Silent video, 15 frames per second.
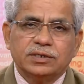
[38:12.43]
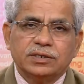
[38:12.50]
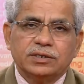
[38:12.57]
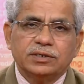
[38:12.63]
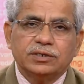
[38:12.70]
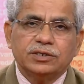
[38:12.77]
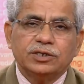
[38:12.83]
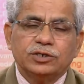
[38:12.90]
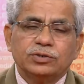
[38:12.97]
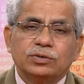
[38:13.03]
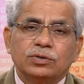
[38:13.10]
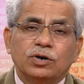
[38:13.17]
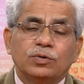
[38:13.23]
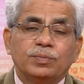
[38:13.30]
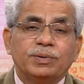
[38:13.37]
There should
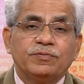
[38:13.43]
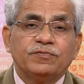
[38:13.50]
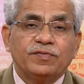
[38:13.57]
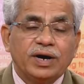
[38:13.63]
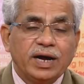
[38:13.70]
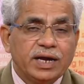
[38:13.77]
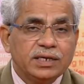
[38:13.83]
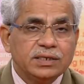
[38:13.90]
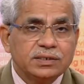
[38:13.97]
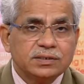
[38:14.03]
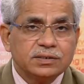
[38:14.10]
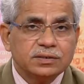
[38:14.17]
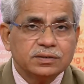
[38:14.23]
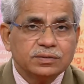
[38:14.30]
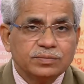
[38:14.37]
not be a fight
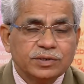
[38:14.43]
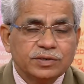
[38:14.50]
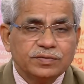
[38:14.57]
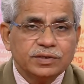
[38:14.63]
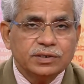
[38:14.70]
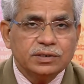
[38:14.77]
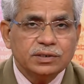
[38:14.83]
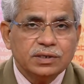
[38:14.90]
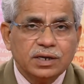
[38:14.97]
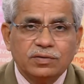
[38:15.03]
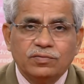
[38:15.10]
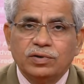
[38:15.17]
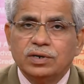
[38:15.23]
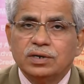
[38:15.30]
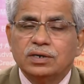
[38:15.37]
between the
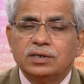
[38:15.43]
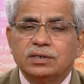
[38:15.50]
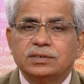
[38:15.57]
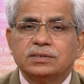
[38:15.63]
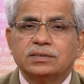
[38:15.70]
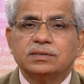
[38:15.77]
workers.